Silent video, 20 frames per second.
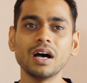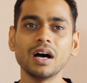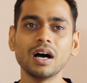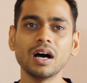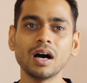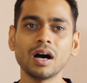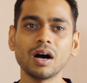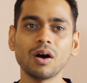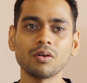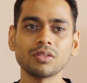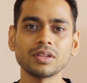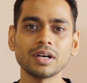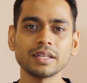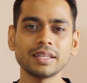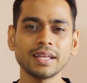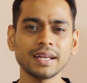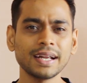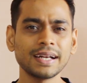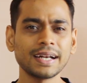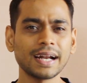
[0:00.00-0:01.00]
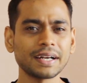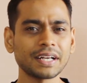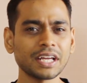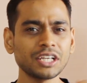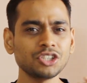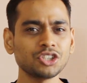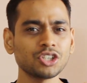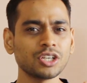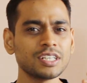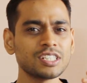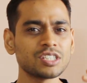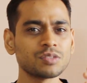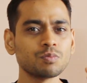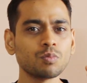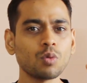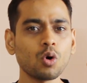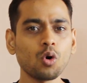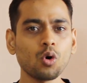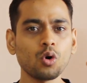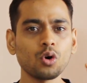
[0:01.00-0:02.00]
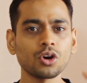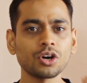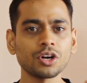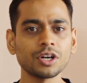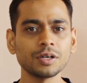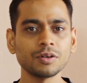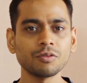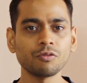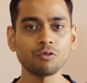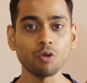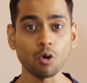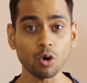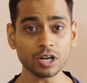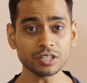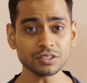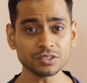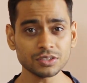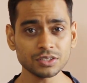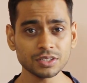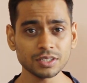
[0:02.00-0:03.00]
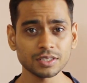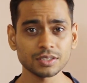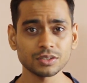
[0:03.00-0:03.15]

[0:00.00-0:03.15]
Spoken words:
On the other hand, attention is more focused.